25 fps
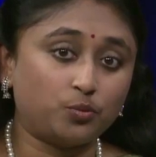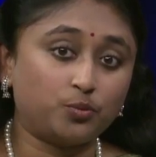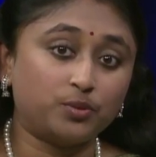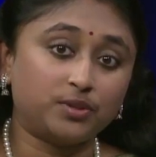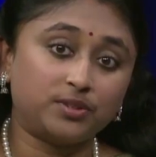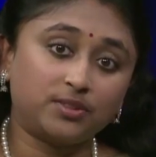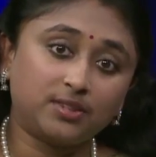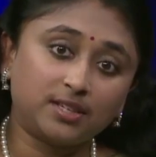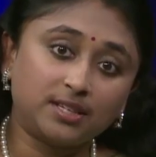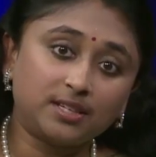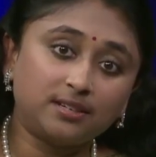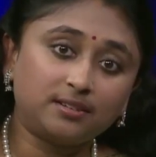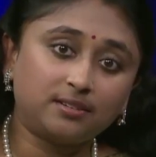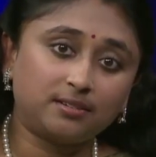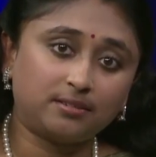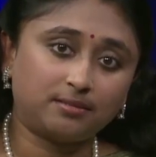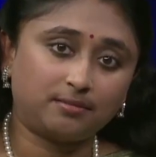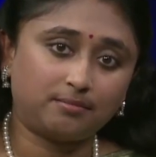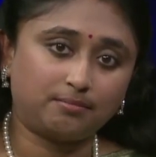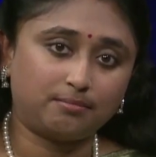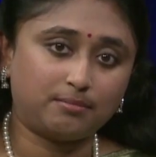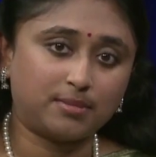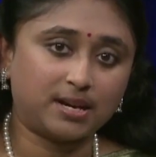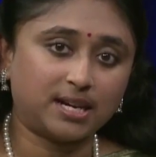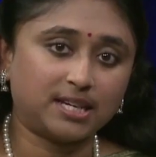within
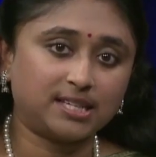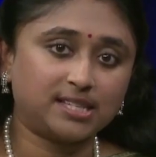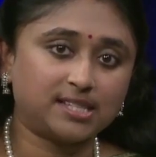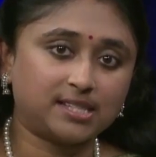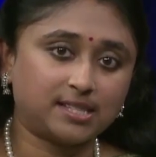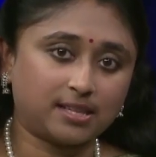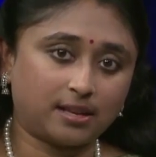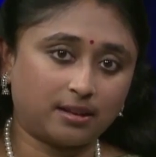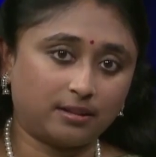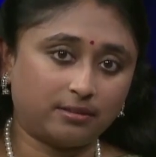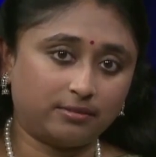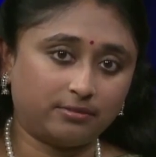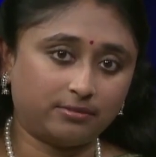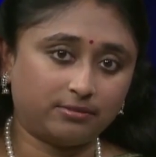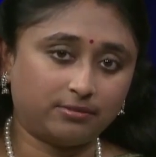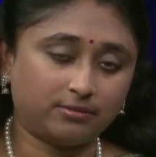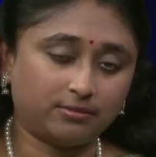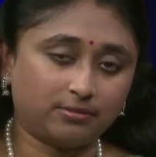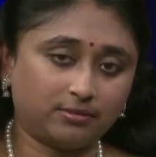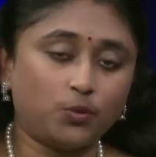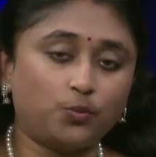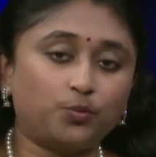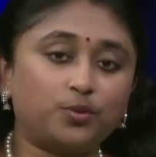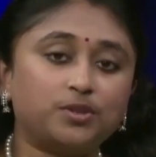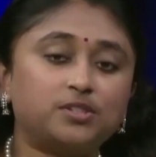
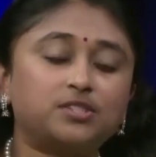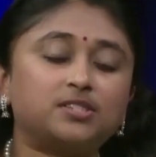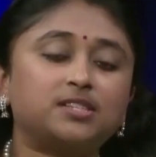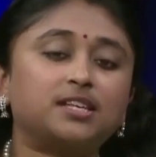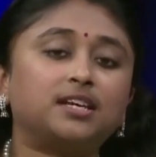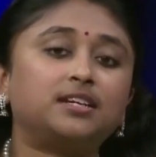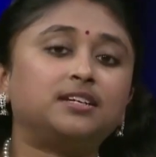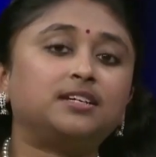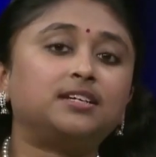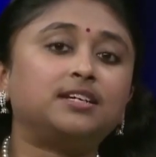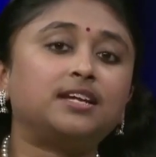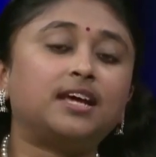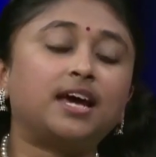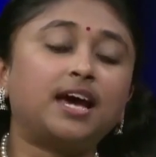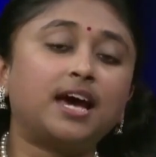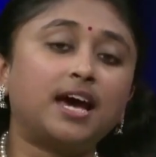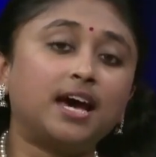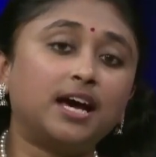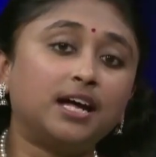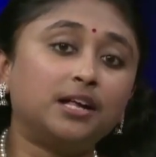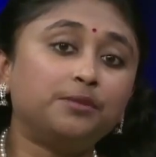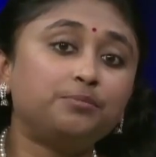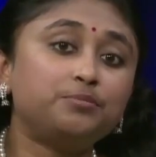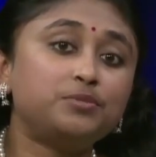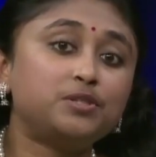myself, which then
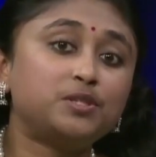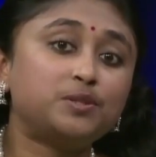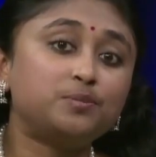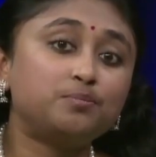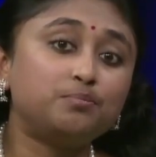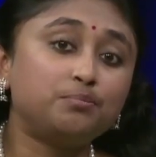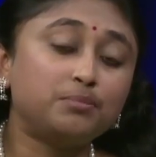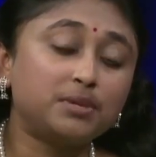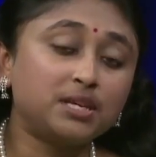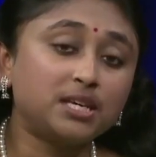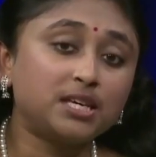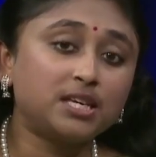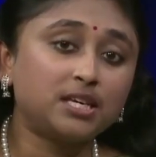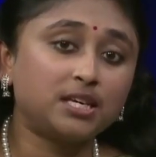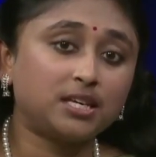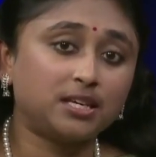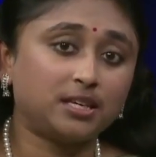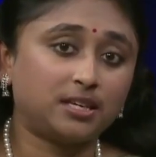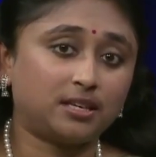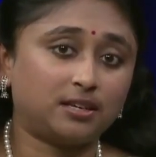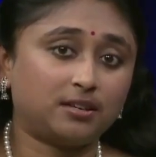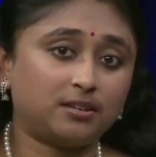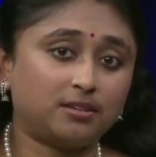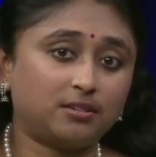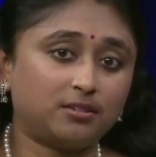helps
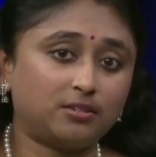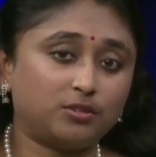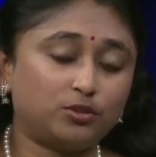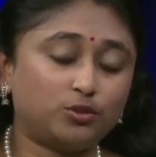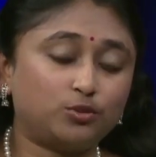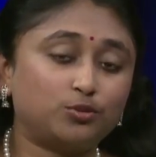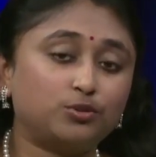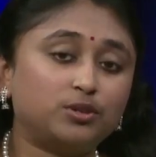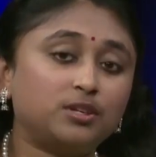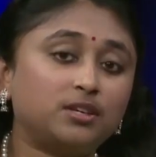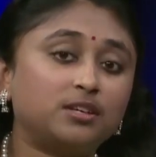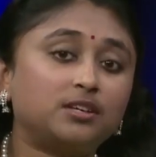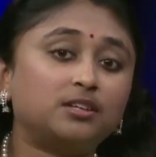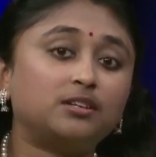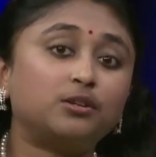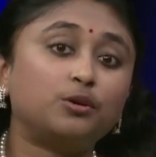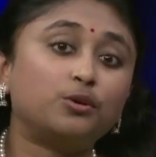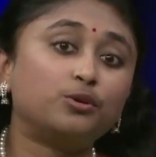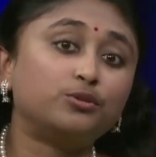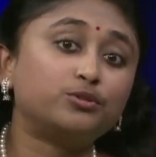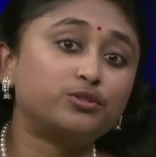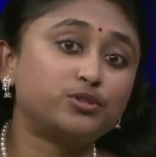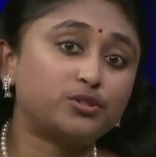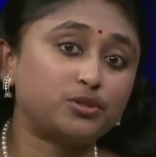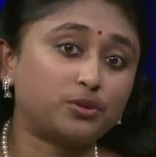me to heal
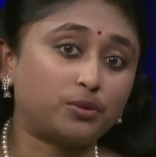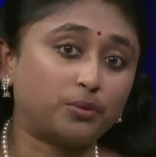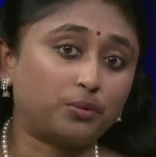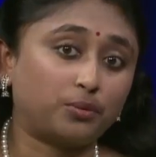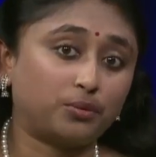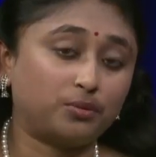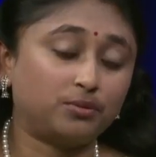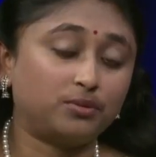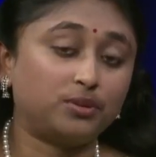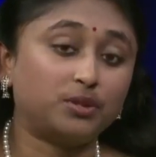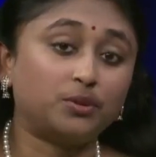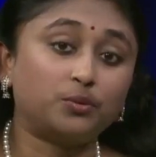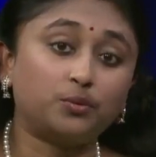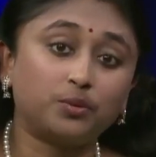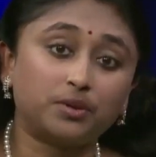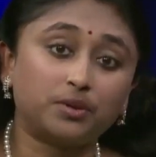also the